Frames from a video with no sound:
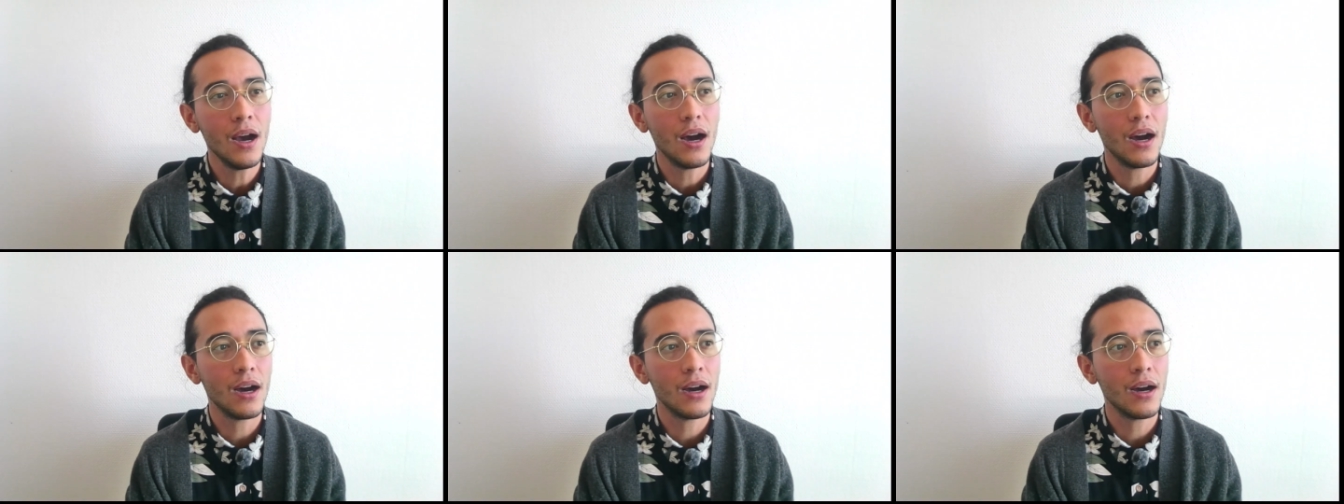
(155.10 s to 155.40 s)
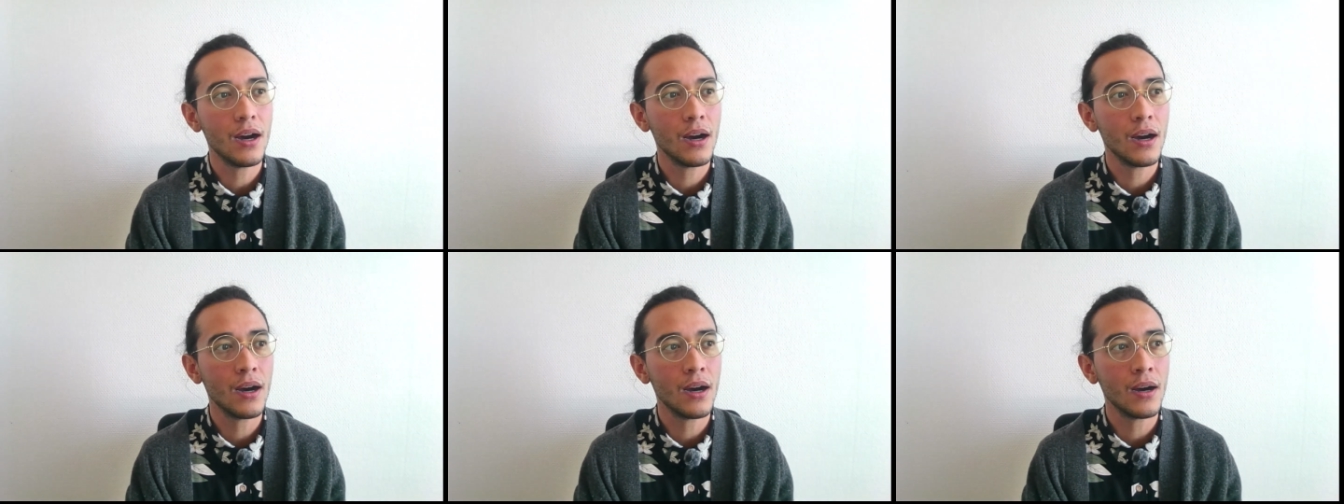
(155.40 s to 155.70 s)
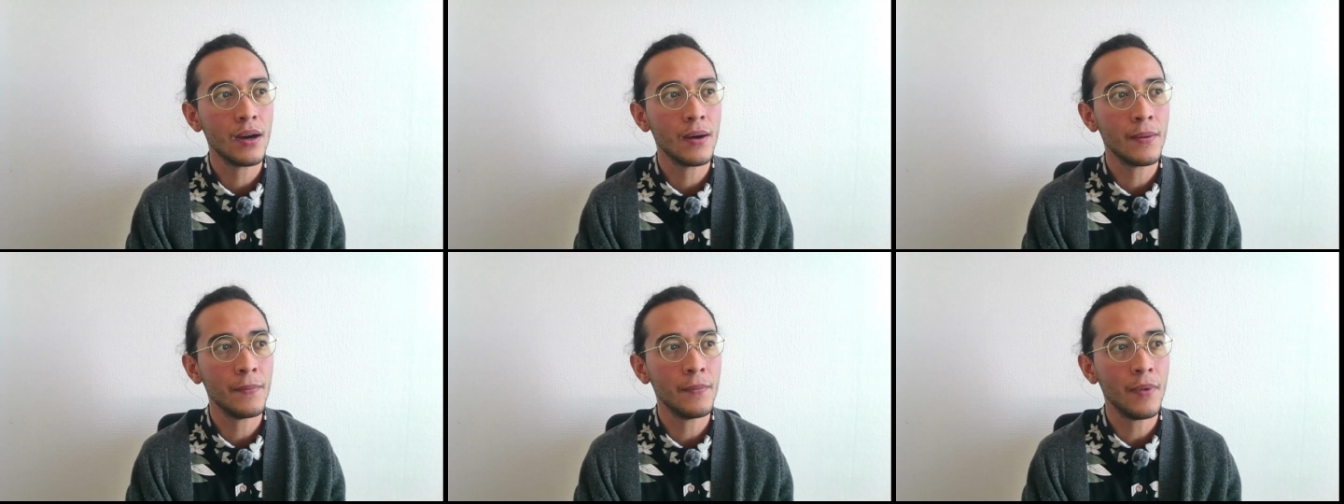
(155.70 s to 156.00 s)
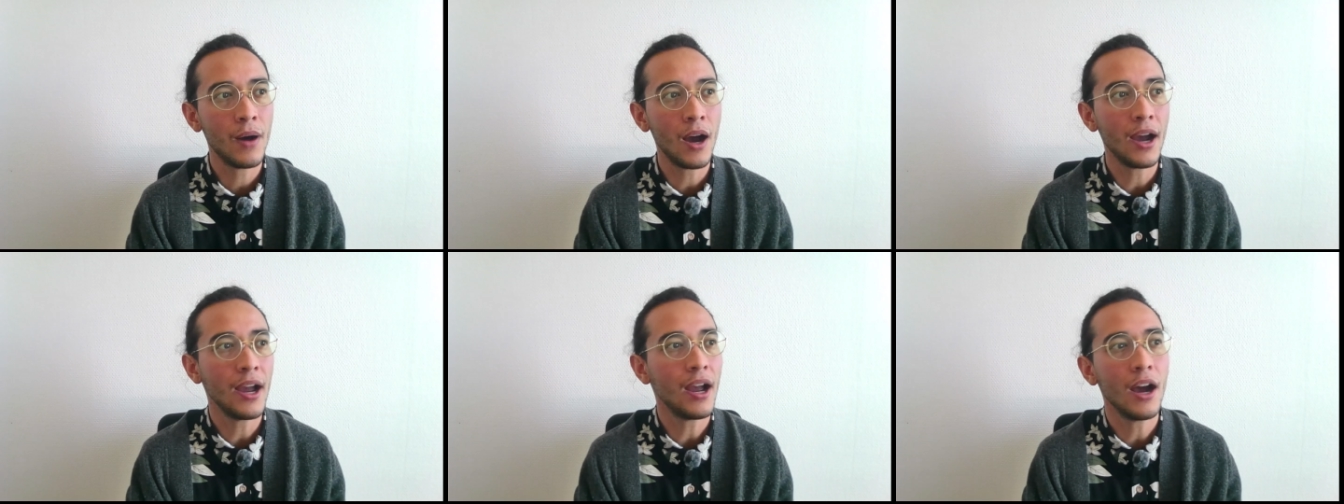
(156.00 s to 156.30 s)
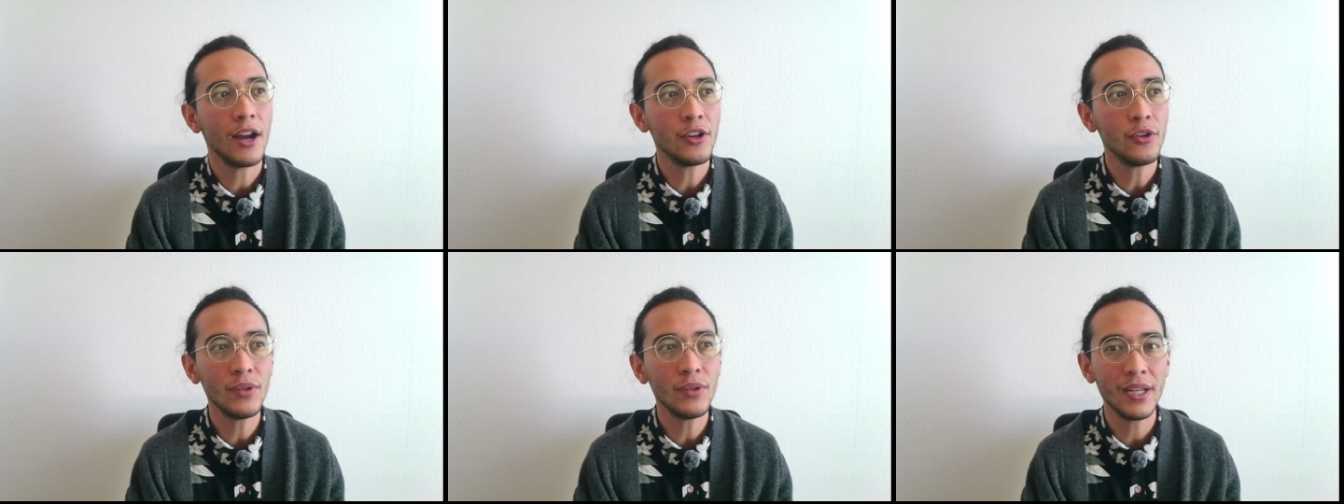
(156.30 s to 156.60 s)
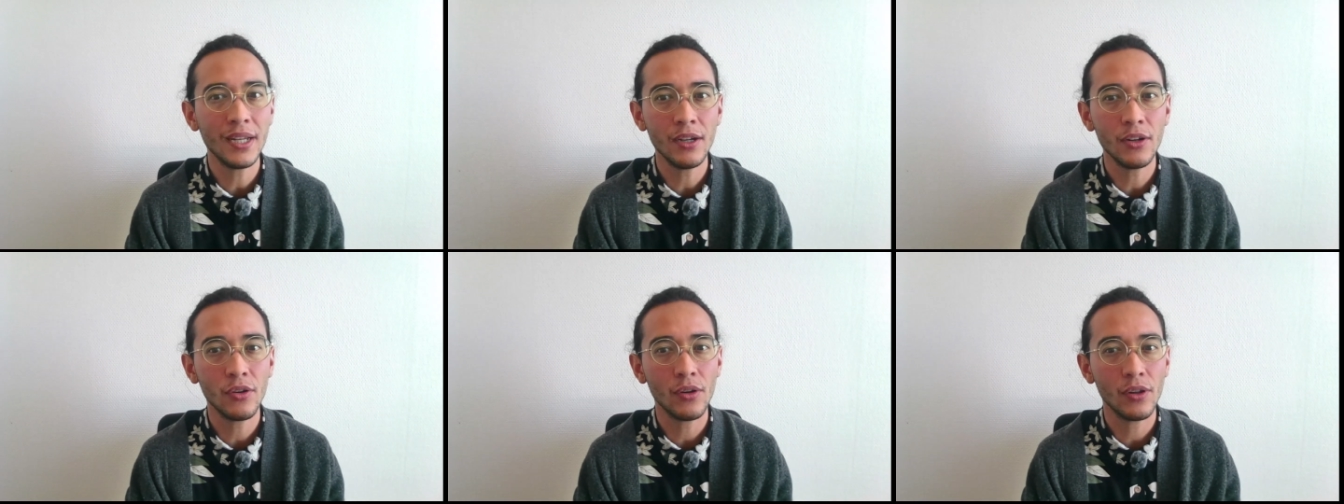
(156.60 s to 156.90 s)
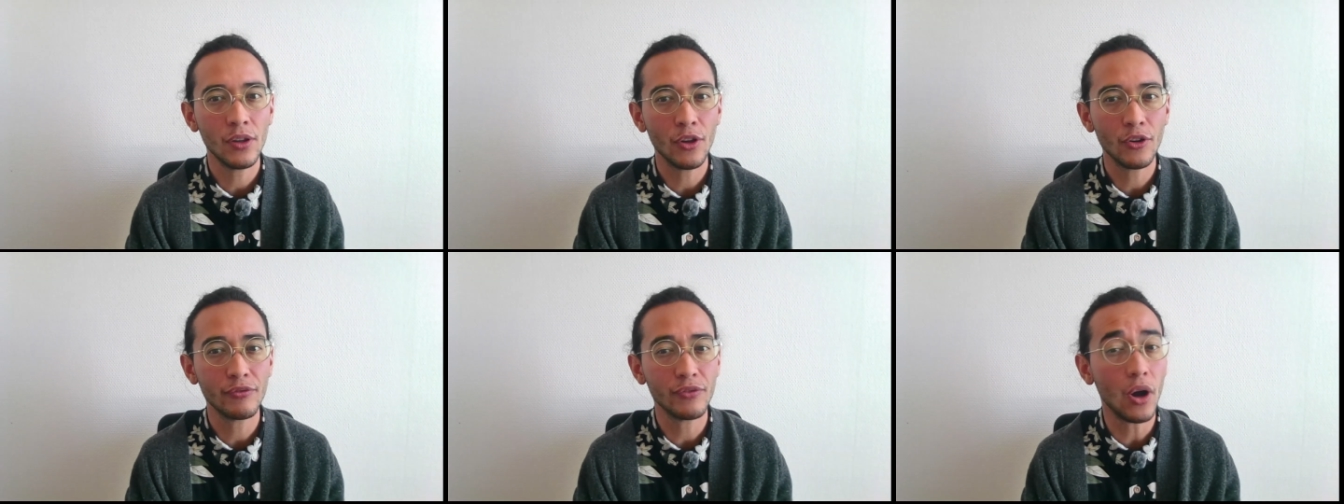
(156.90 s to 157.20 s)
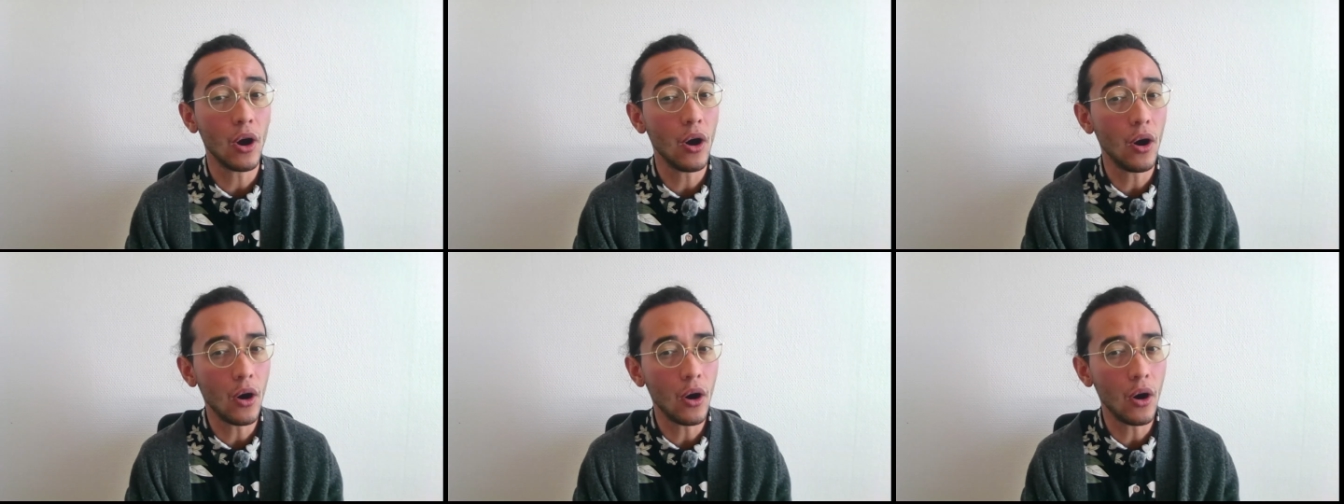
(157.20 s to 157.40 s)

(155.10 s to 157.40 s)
I don't hear a lot of